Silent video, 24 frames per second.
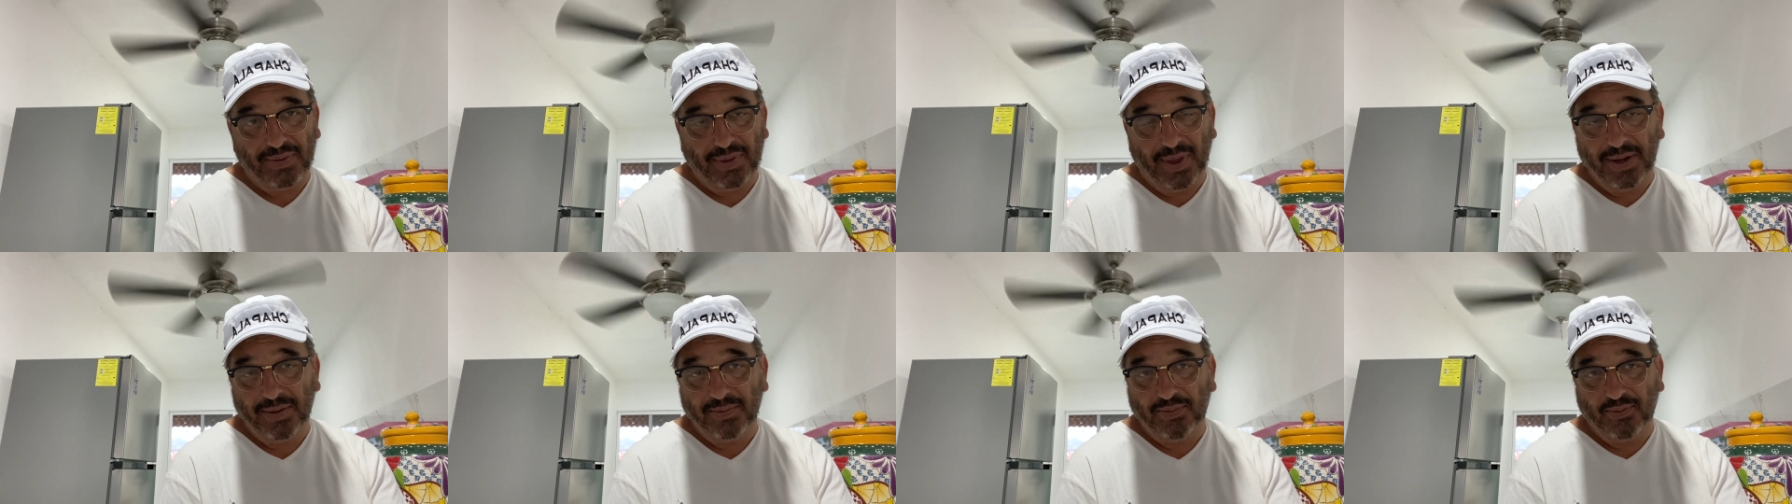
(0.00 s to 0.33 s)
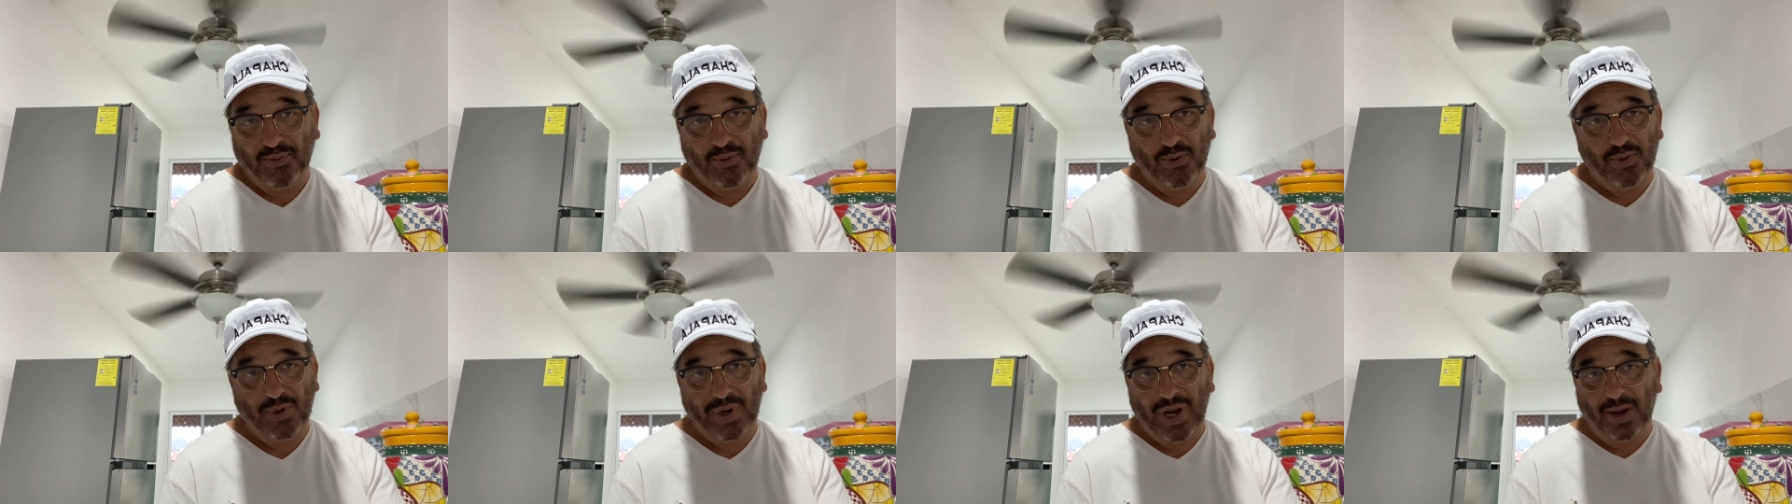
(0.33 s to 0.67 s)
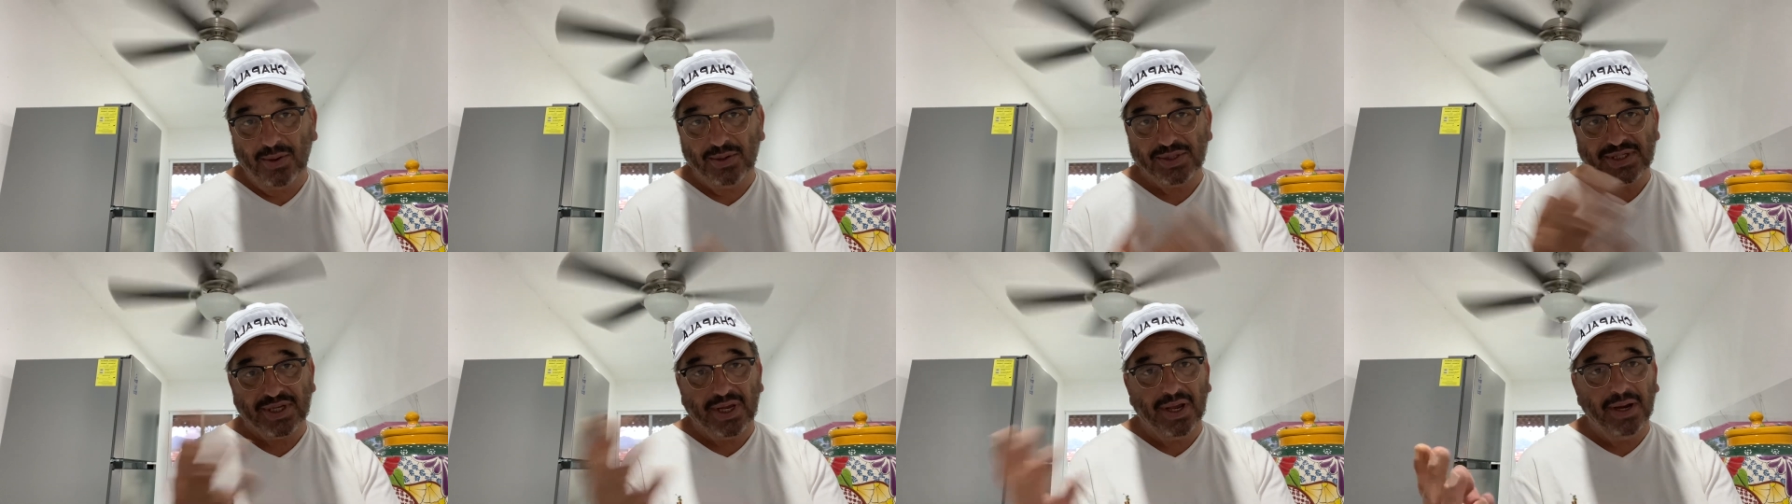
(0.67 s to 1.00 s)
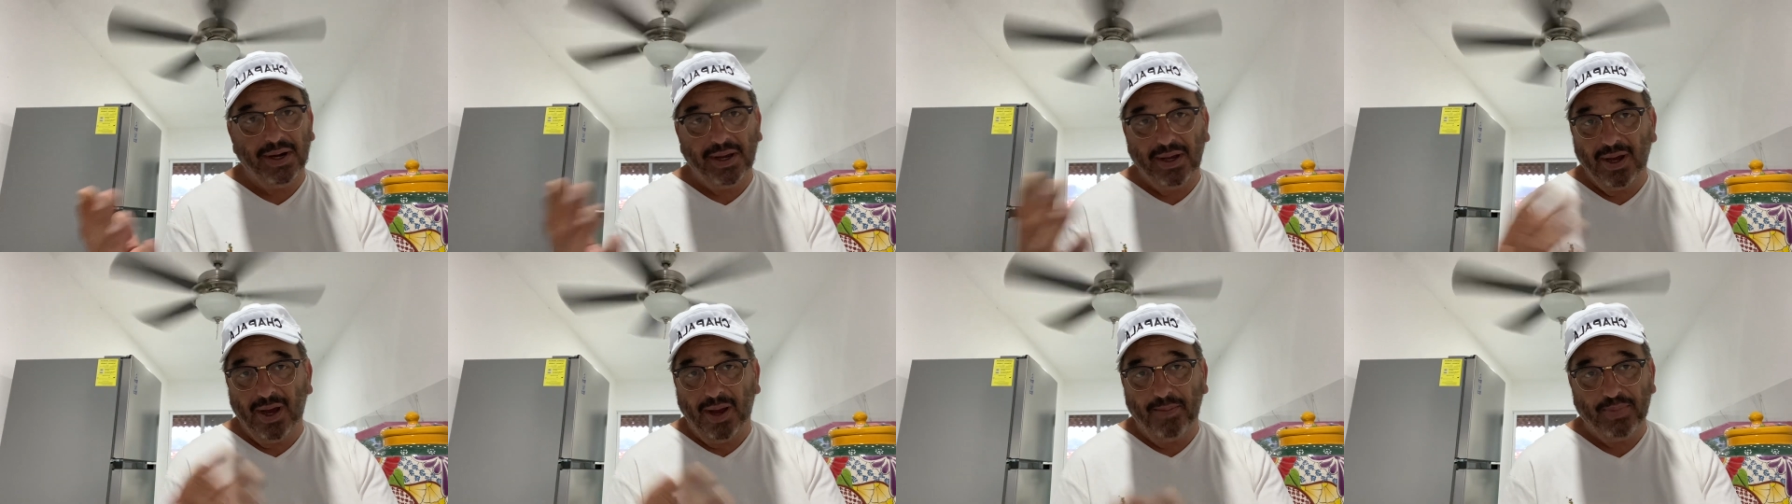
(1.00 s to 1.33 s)
than food I was
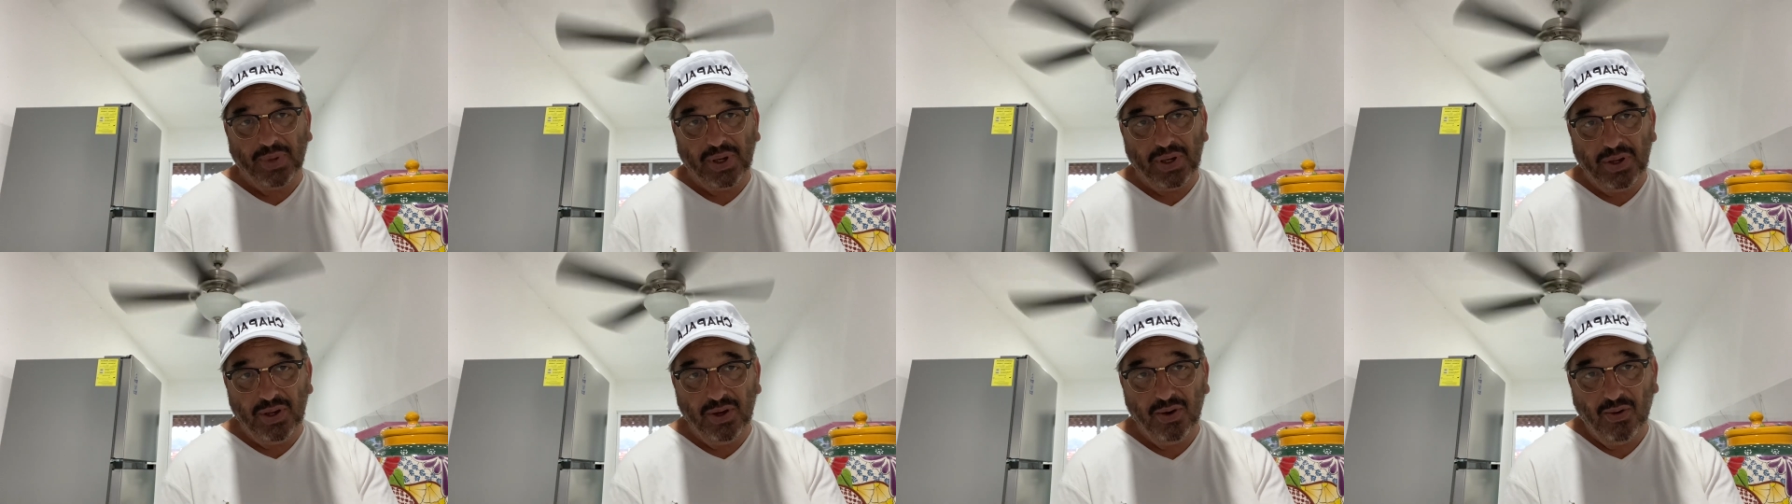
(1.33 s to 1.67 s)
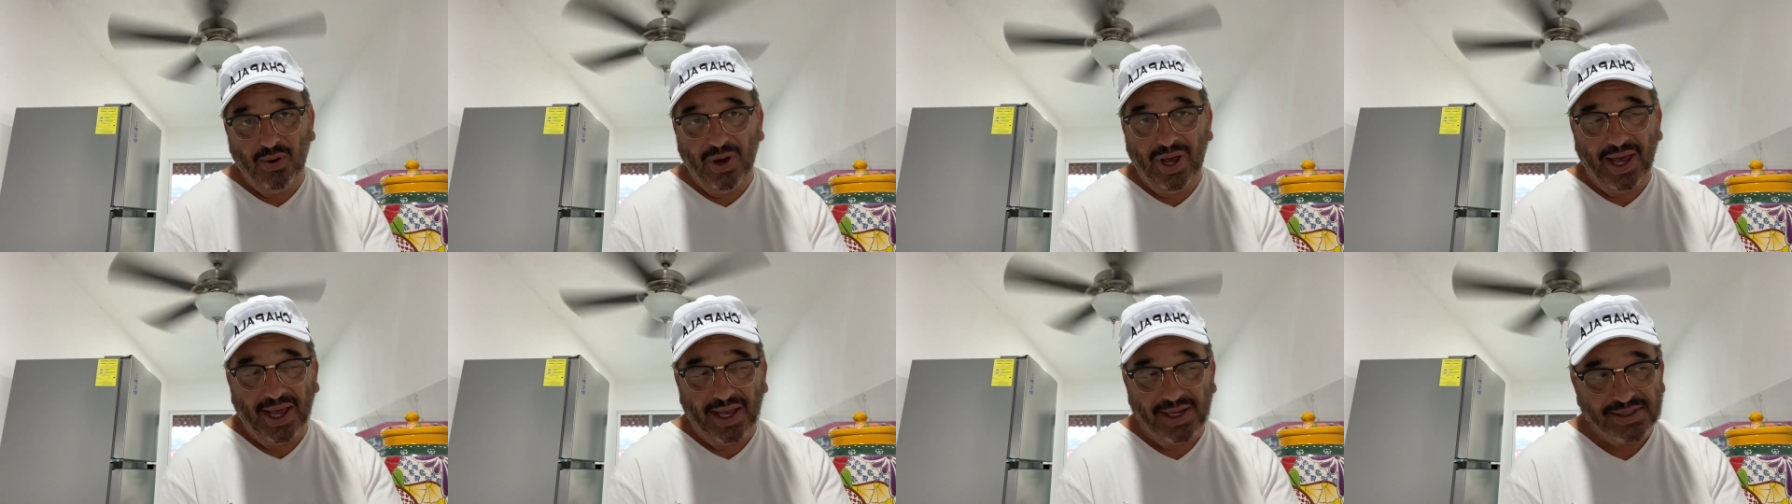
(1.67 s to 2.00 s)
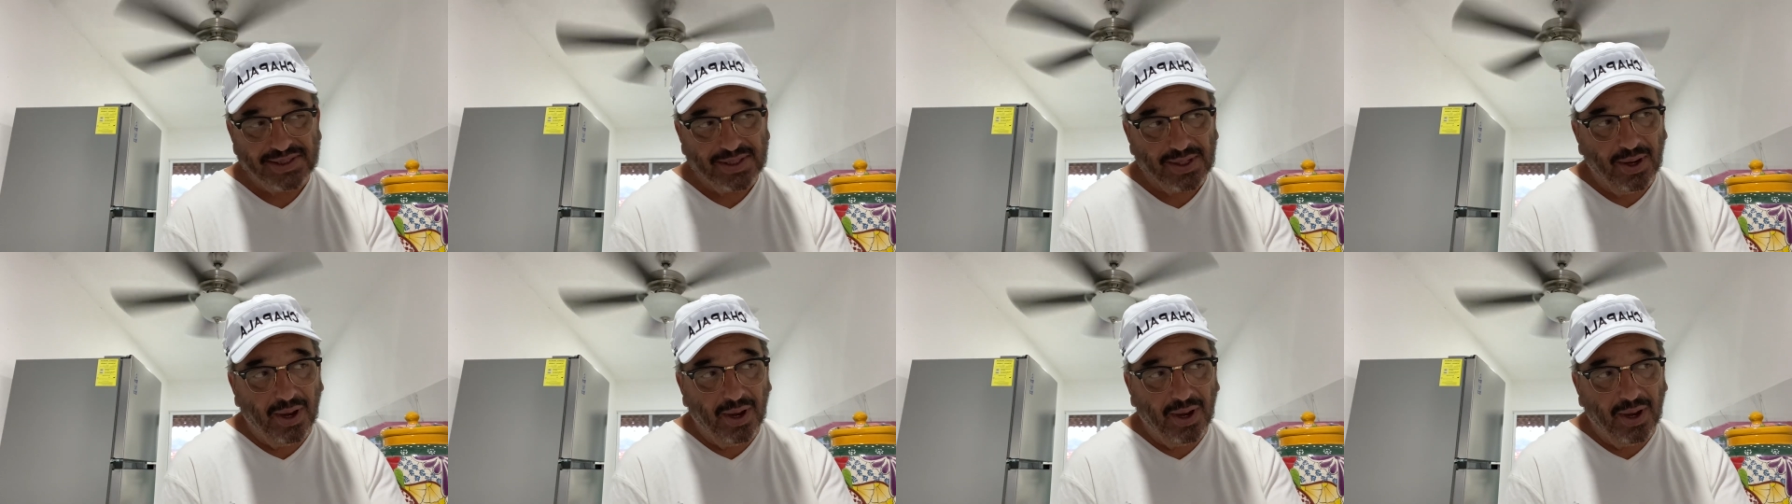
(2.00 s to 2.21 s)
getting up in the U.S.